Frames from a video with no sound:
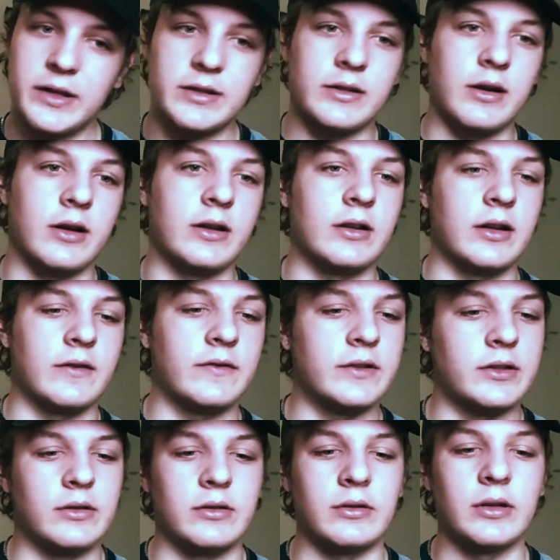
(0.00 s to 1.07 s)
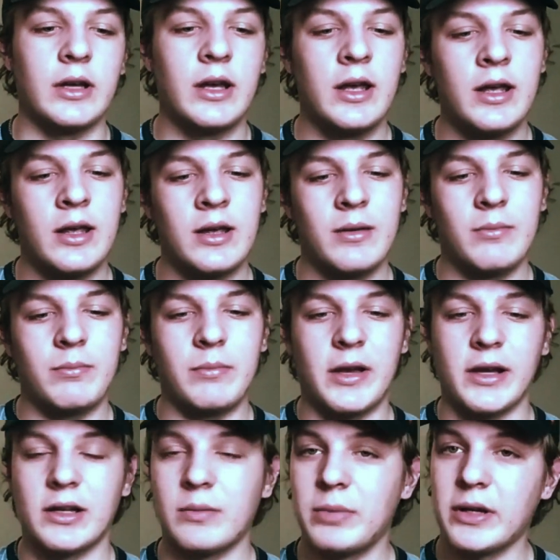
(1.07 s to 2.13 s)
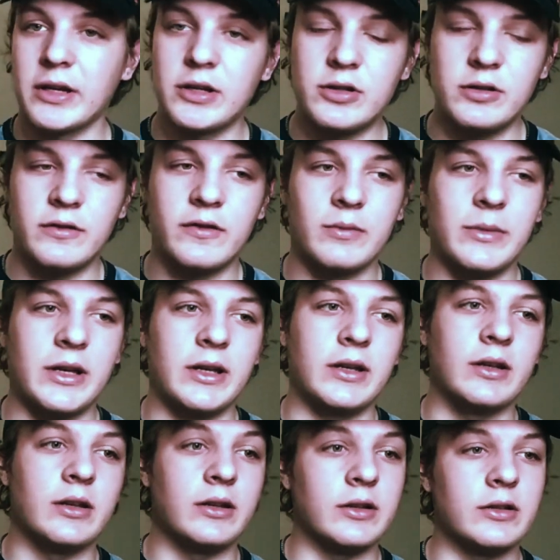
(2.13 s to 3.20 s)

It's not enough to make it a big issue for me.